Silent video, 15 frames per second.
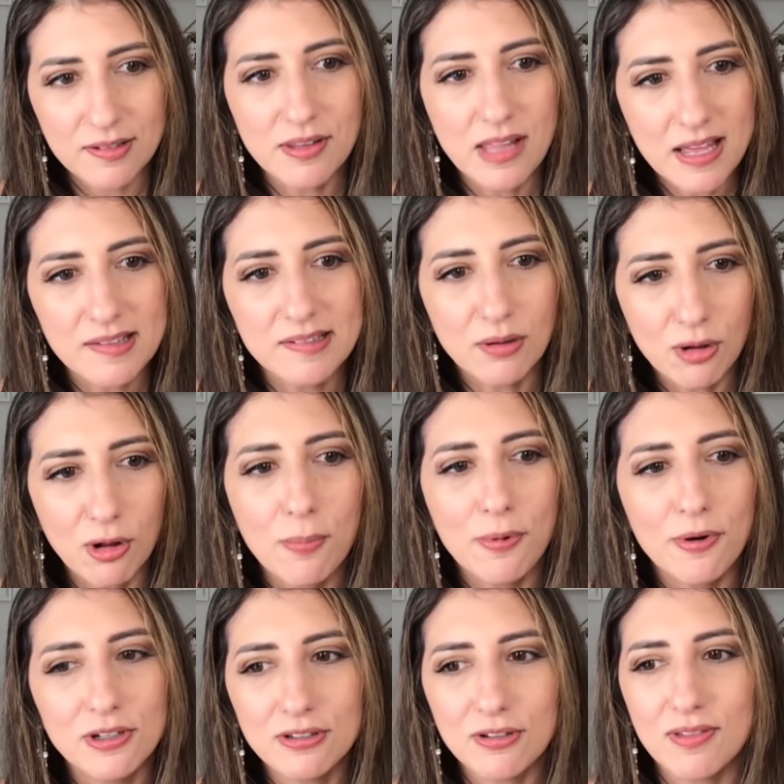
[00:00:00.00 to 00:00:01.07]
So that is the whole
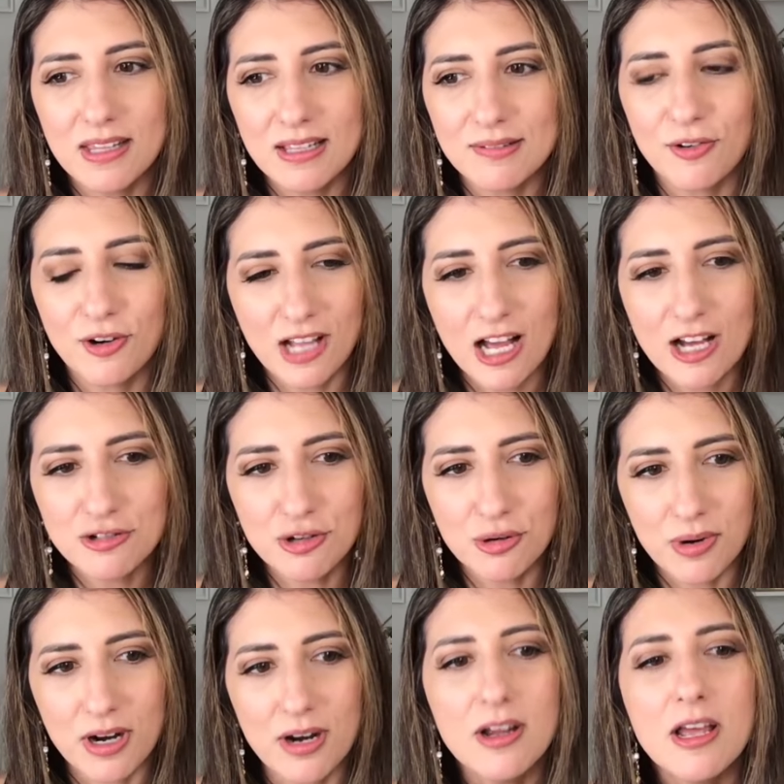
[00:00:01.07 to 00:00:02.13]
point of this for
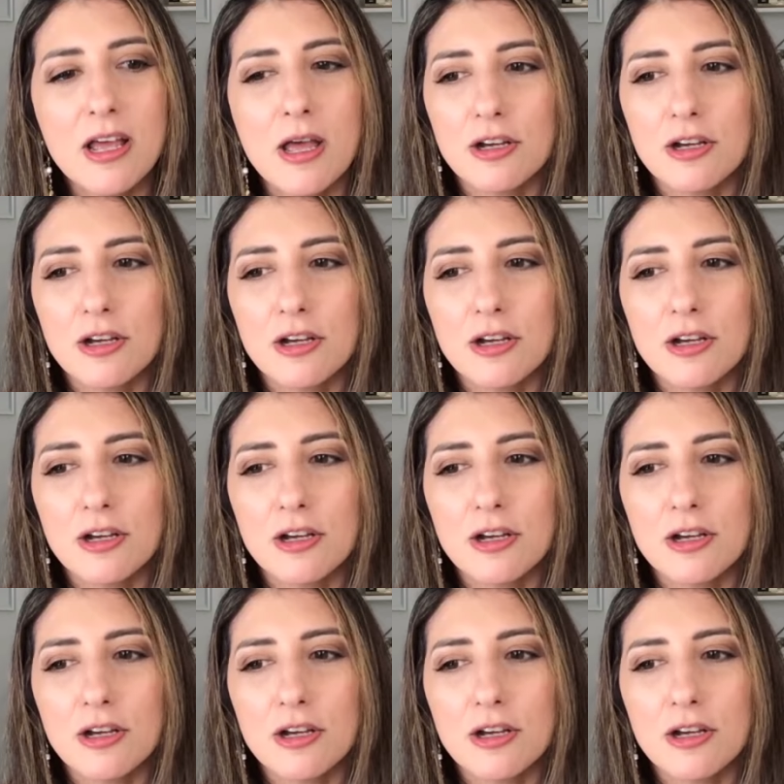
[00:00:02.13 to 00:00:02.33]
casual wear.